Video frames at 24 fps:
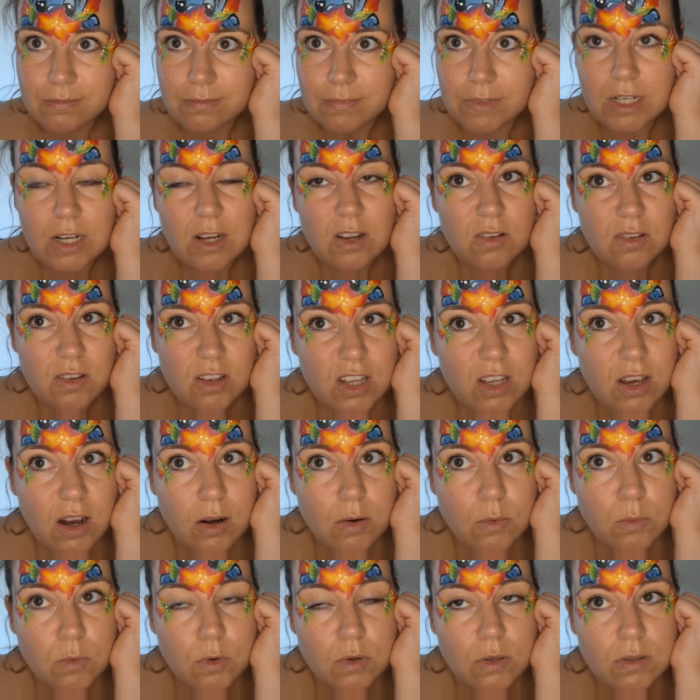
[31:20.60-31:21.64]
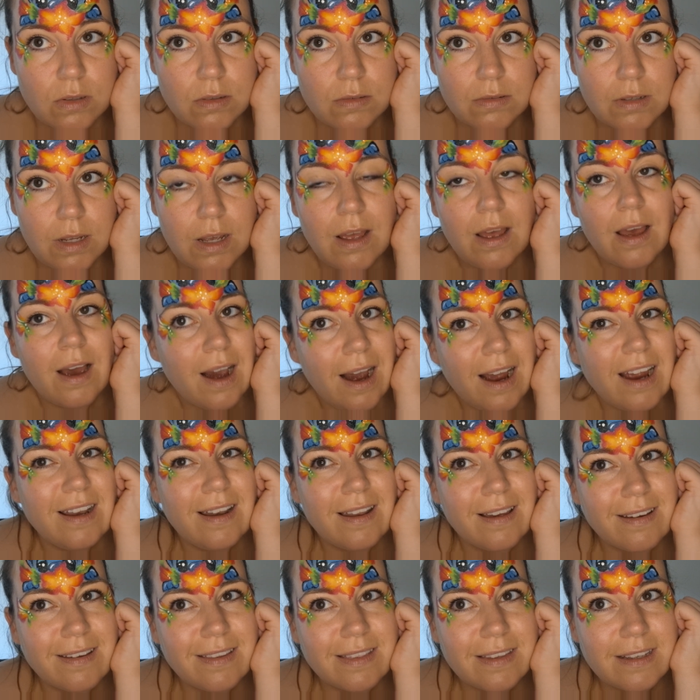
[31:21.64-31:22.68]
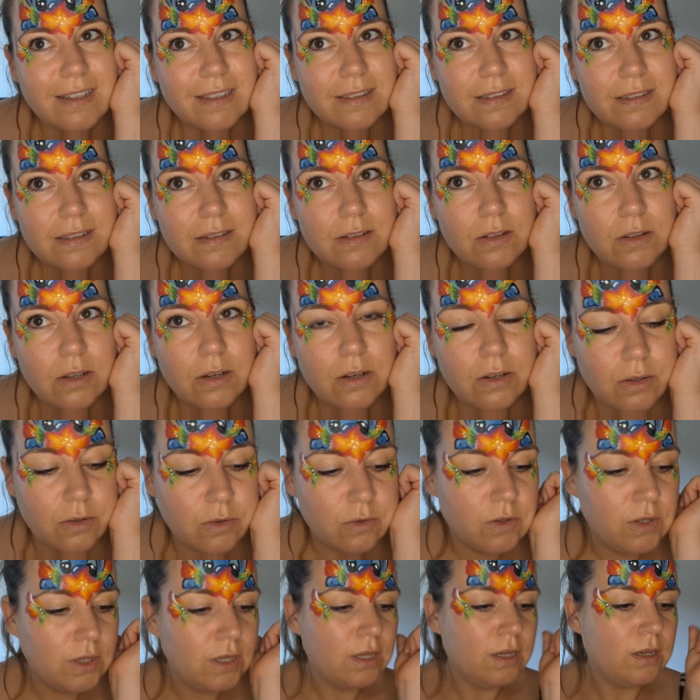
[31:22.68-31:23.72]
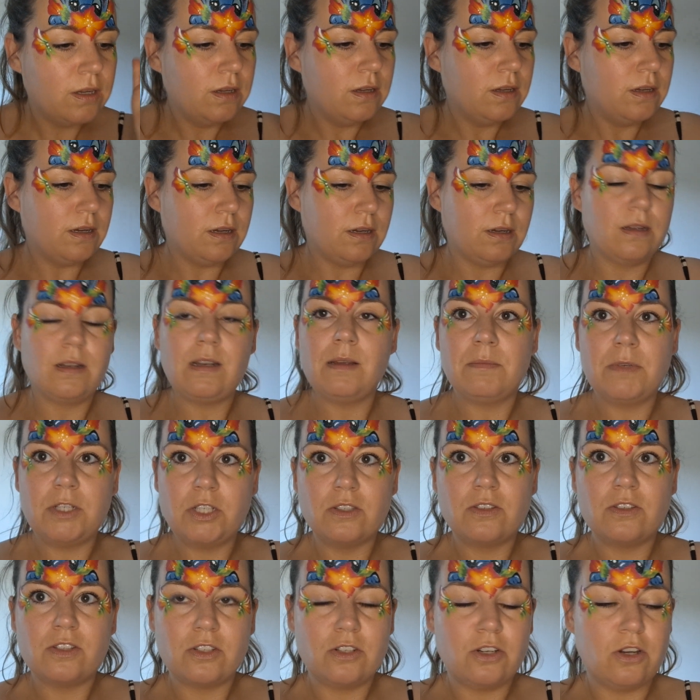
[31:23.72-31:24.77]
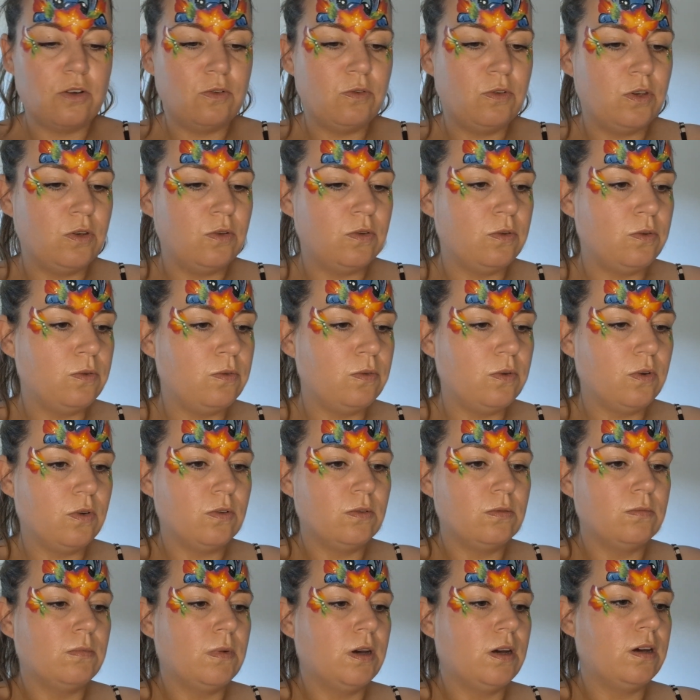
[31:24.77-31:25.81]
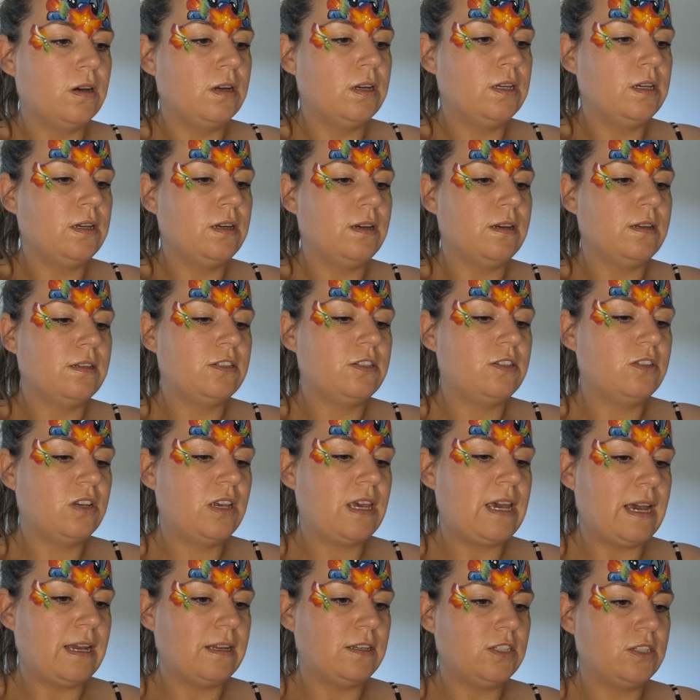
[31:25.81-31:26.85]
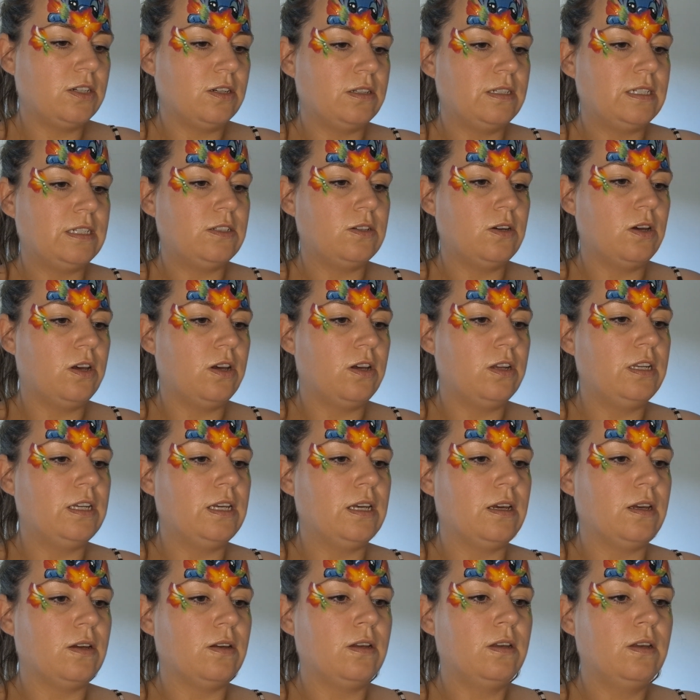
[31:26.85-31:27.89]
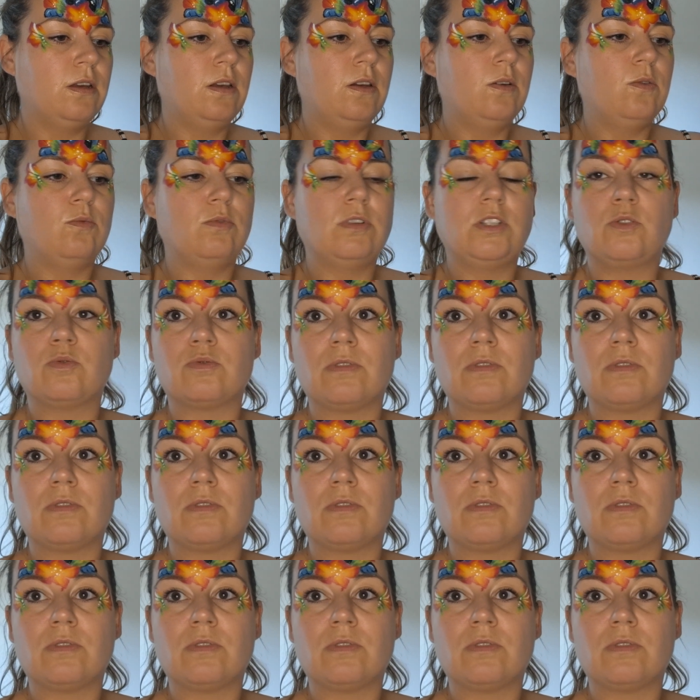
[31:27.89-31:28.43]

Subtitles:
The young one. I like this though. Let me just show you on my sketch earlier which